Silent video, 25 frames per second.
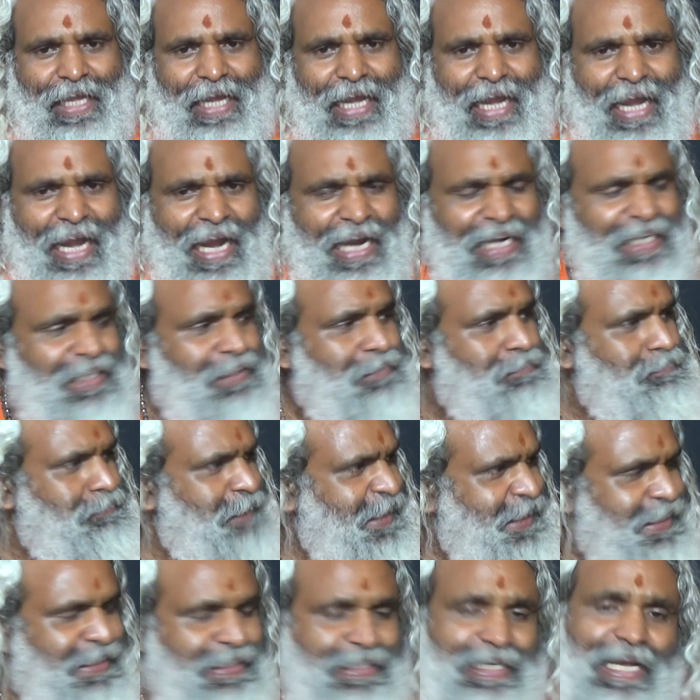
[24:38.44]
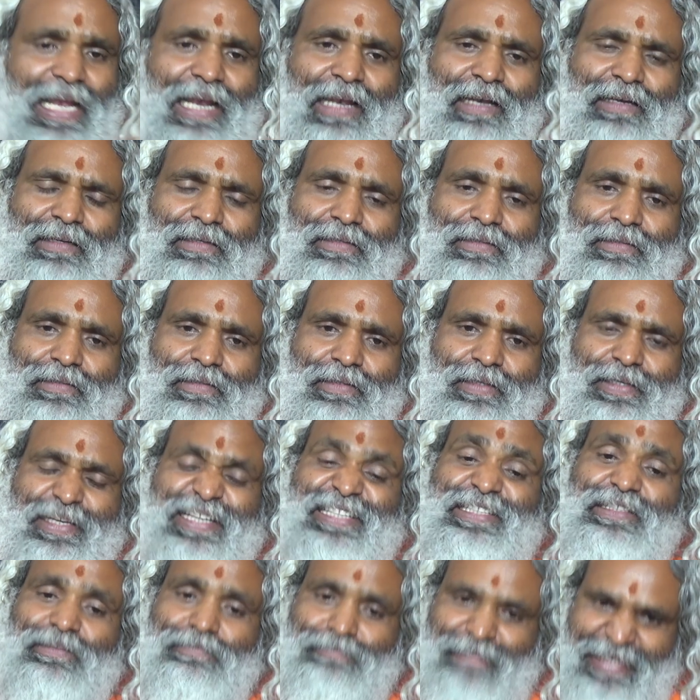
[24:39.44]
And mental
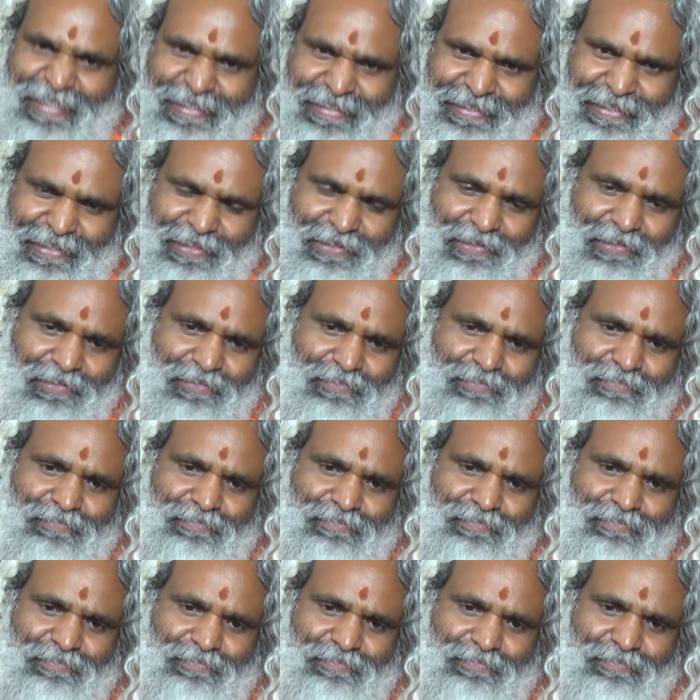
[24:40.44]
is meditation.